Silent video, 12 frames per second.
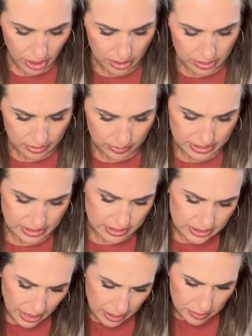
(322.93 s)
what does it
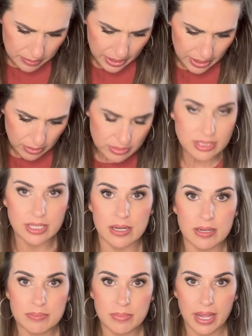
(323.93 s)
say? My notes
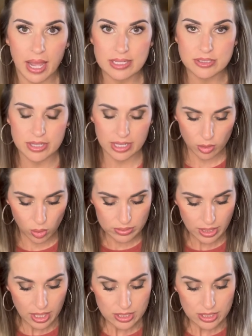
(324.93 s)
here, my eyes are getting old.